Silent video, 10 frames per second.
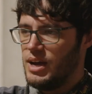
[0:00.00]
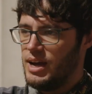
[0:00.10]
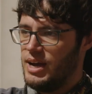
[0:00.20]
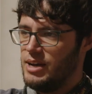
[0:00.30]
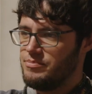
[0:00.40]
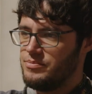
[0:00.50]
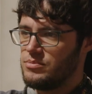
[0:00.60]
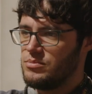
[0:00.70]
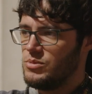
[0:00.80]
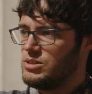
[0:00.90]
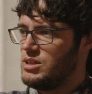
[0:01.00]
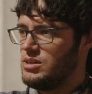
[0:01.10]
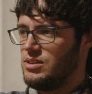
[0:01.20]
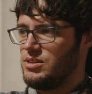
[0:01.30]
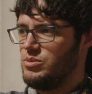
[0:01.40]
I
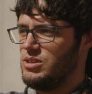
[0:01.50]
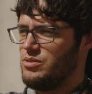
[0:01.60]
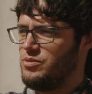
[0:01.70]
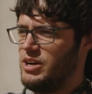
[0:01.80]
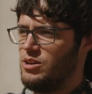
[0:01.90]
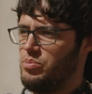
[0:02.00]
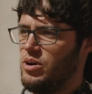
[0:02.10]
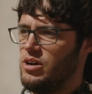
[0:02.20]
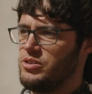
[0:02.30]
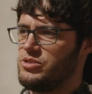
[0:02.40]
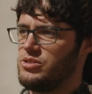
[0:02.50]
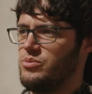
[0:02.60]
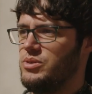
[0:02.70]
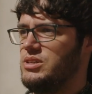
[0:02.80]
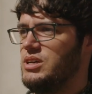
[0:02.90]
think we did a final boss.
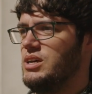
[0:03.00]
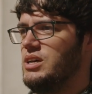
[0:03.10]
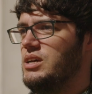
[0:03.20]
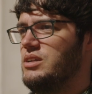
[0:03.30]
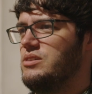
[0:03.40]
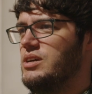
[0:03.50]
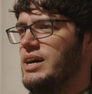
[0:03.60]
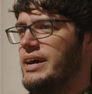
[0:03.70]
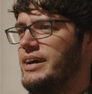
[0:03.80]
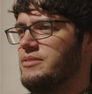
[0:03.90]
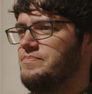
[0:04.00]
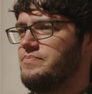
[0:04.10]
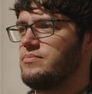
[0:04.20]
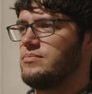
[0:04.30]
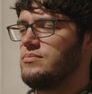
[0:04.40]
We did
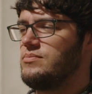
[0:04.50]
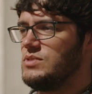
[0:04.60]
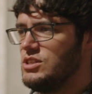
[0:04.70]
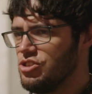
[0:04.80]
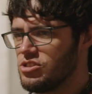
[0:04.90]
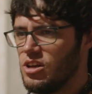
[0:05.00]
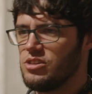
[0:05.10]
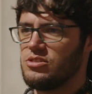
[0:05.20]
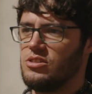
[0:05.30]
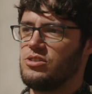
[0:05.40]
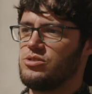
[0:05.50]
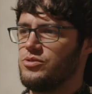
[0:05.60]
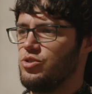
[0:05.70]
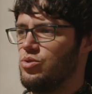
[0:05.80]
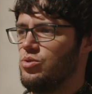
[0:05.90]
just lots and lots
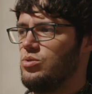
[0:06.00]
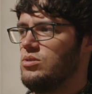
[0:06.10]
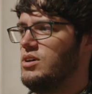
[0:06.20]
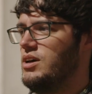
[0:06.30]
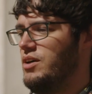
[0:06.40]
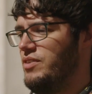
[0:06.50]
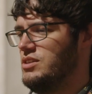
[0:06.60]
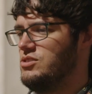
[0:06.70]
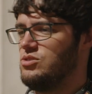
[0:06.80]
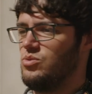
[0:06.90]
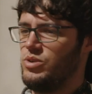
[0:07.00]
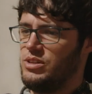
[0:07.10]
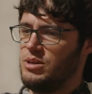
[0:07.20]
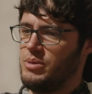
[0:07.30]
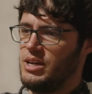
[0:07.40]
of cool events
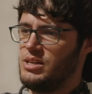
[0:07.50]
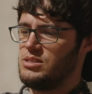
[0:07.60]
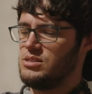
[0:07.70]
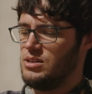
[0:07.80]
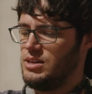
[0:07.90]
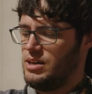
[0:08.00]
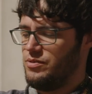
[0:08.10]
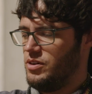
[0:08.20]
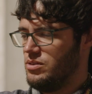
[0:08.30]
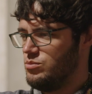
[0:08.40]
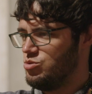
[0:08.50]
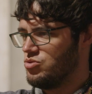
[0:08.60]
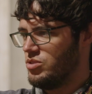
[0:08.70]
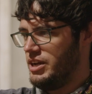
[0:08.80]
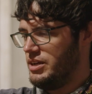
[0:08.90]
with your mates and had fun. It was
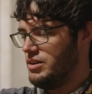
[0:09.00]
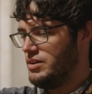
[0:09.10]
great.